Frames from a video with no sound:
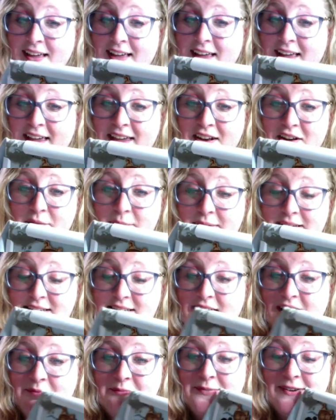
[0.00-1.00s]
It'll be
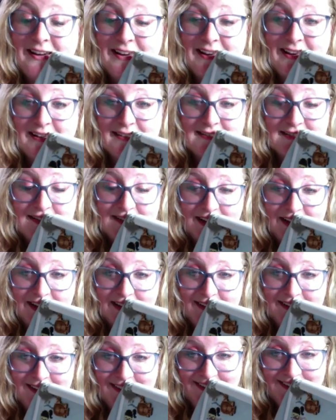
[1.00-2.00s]
done when it gets
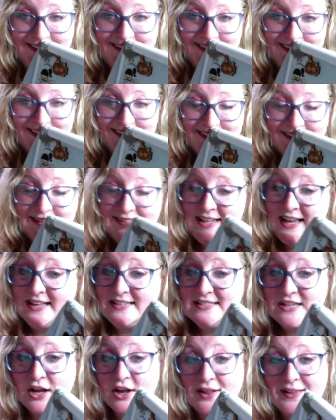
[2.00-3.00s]
done. That's
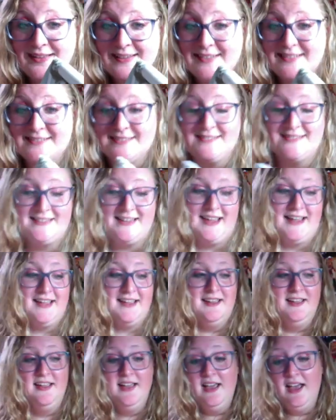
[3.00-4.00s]
all I can say.
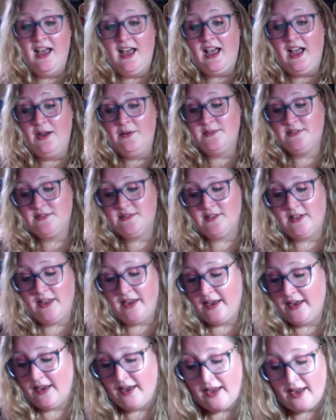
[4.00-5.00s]
I
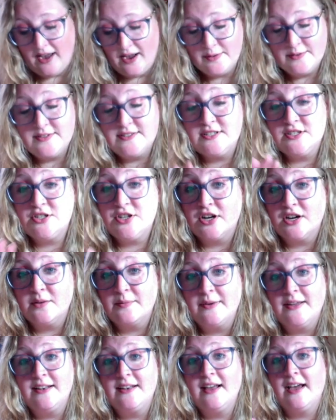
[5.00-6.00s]
was
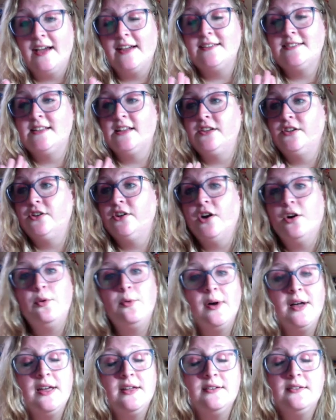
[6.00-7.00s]
determined. I said, you know
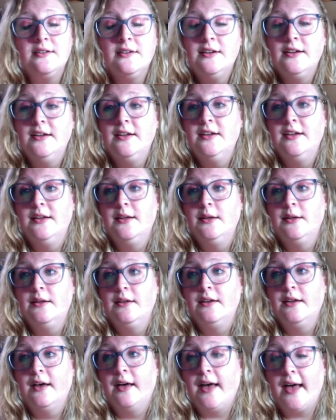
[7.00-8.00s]
what?
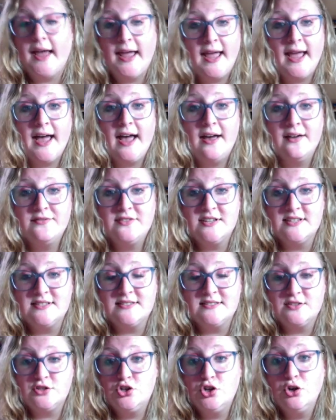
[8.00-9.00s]
I have
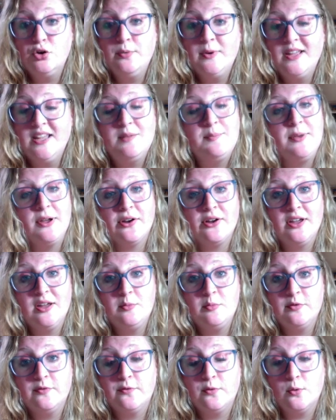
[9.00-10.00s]
this 2-week period
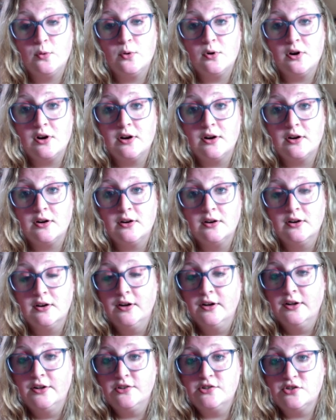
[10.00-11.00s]
before
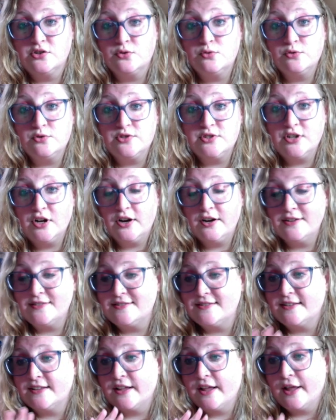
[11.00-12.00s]
school starts.
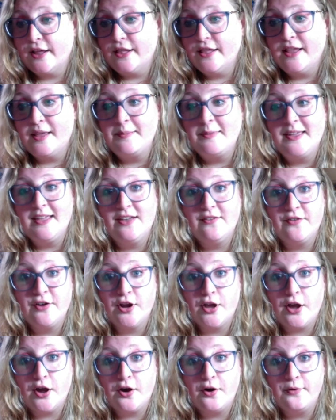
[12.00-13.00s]
Let me give it a
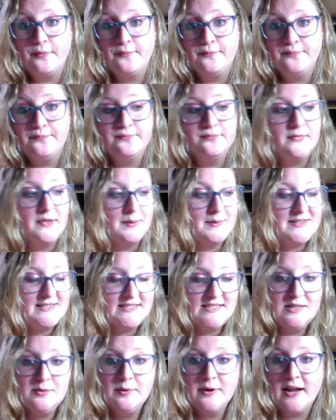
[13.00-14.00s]
go. Let me
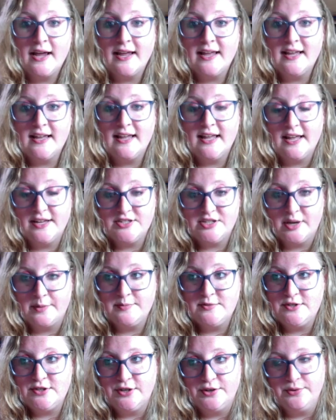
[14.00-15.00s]
see what I can catch up
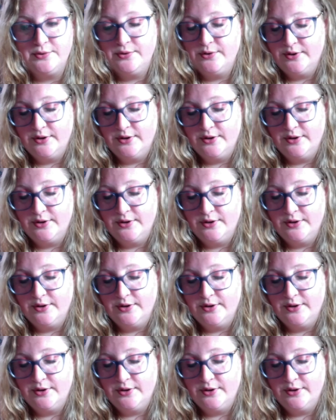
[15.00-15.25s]
to.